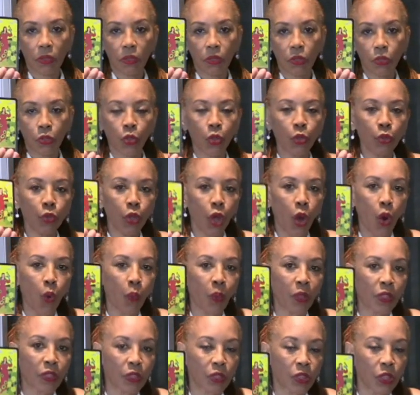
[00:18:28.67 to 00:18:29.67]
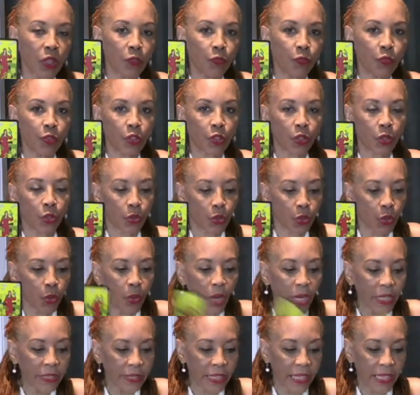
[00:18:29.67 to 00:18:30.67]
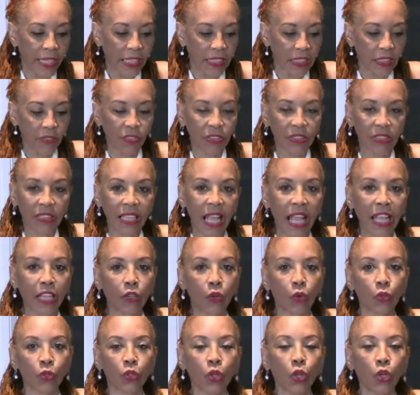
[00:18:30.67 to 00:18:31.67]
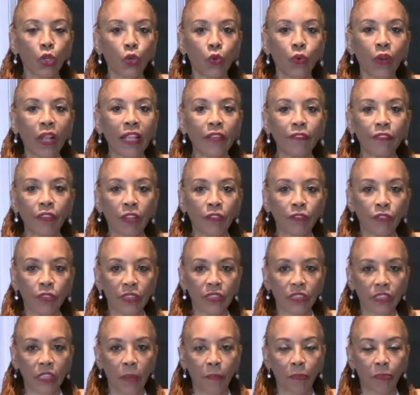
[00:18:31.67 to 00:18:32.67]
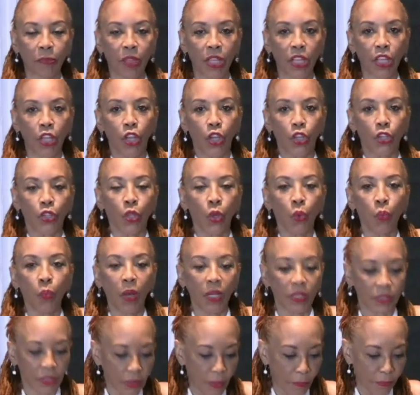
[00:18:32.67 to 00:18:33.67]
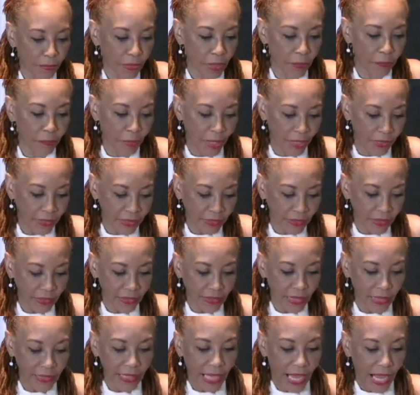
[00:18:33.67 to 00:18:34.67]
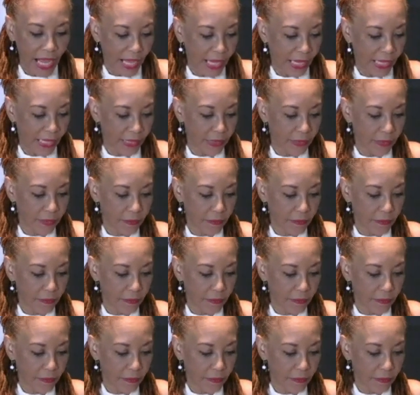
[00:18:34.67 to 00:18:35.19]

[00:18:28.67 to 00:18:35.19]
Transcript: You know what's good for you. You're at the end of a cycle. You're craving for something. You want something big. This is a 9.